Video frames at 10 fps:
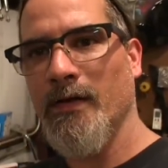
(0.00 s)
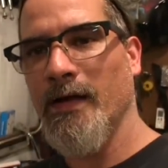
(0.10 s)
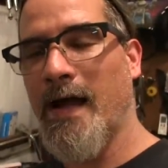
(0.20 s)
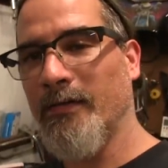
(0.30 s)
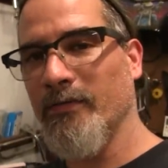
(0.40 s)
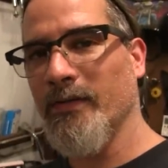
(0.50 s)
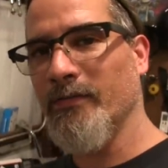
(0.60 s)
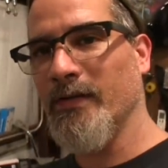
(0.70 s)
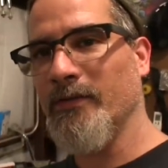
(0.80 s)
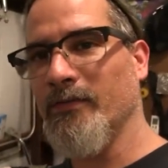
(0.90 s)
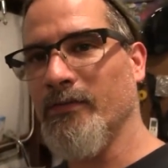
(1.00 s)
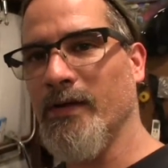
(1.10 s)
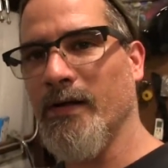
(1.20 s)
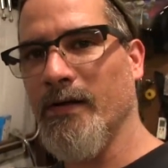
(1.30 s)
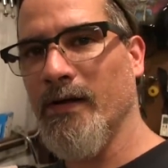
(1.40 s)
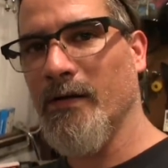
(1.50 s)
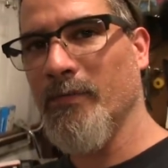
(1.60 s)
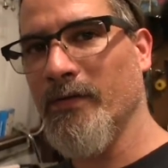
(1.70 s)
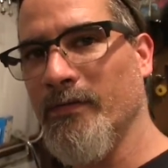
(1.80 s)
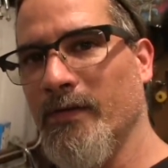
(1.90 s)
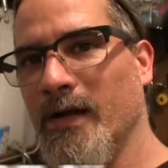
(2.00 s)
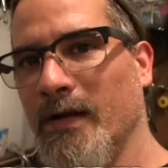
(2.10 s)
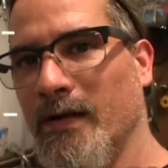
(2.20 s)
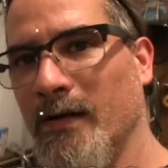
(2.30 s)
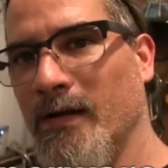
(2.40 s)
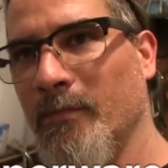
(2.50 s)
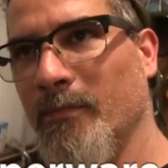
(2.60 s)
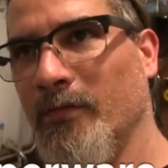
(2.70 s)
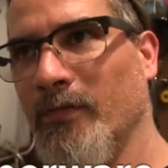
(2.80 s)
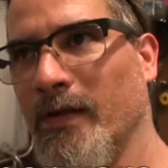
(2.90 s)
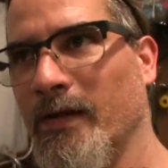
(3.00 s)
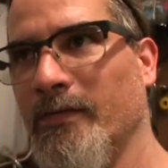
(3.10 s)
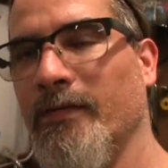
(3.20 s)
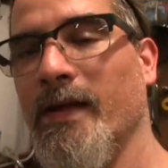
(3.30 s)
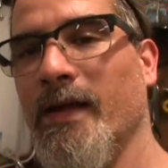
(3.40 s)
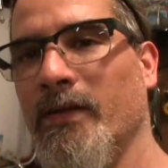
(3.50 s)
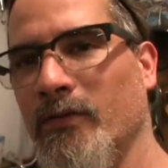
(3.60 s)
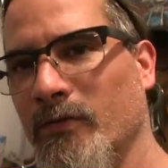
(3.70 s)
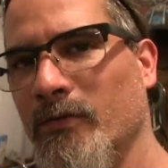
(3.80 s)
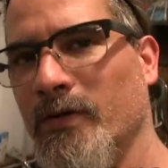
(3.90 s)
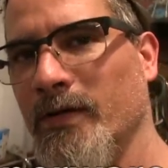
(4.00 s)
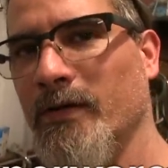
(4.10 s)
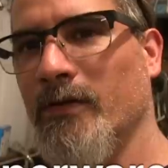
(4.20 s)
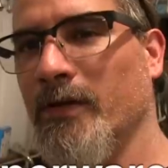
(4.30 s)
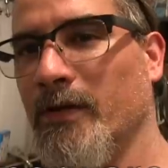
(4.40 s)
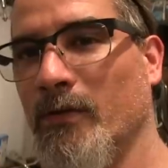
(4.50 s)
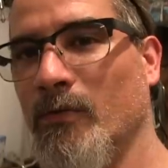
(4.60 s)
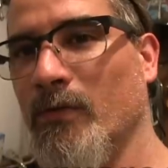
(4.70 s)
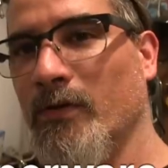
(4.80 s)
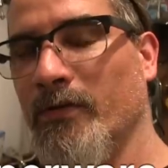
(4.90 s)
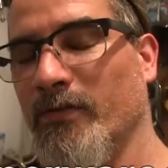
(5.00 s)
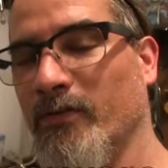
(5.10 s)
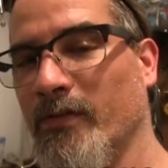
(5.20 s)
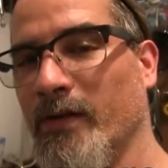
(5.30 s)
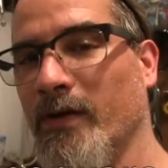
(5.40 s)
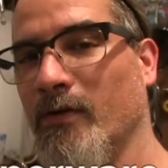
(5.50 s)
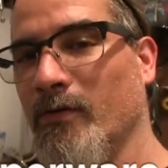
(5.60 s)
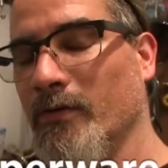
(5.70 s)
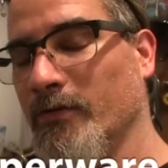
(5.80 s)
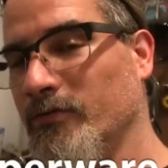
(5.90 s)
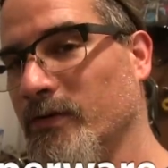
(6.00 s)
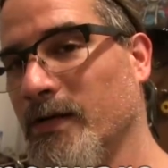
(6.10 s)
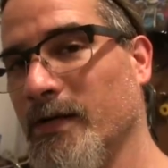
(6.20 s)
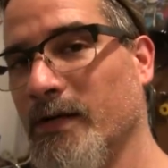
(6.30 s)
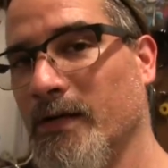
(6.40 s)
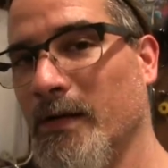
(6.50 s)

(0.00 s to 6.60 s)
Actually, it's not just .com, it's .com/AU. In other words, they are an Australian